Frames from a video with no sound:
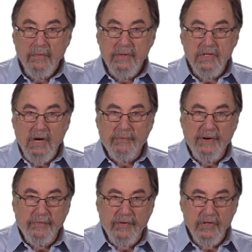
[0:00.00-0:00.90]
The
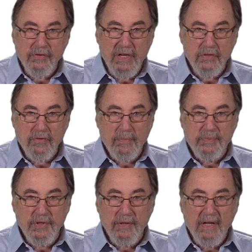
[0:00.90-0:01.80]
discovery of reverse
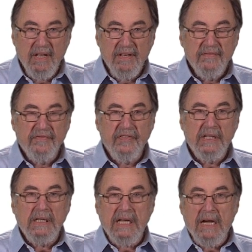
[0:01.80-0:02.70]
transcription
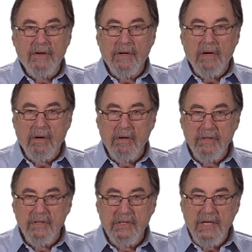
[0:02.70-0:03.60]
filled out our
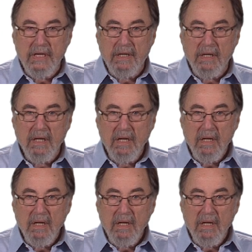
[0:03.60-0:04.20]
understanding